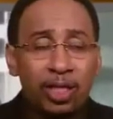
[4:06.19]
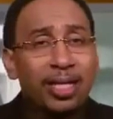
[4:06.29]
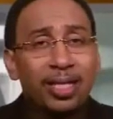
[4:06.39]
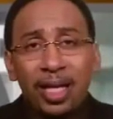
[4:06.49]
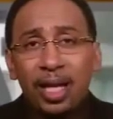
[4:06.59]

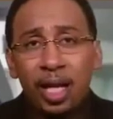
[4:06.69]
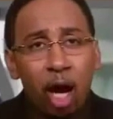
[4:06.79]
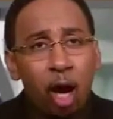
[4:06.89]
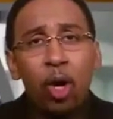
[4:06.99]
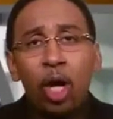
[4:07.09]

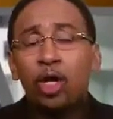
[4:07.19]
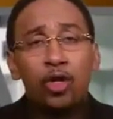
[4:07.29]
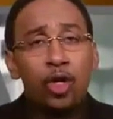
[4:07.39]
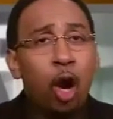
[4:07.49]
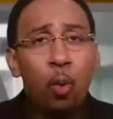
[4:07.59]
16-0,
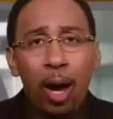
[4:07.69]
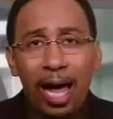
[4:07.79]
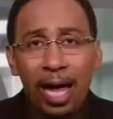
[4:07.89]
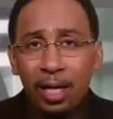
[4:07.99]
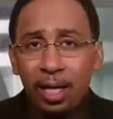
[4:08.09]
no
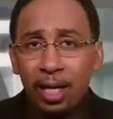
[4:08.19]
way.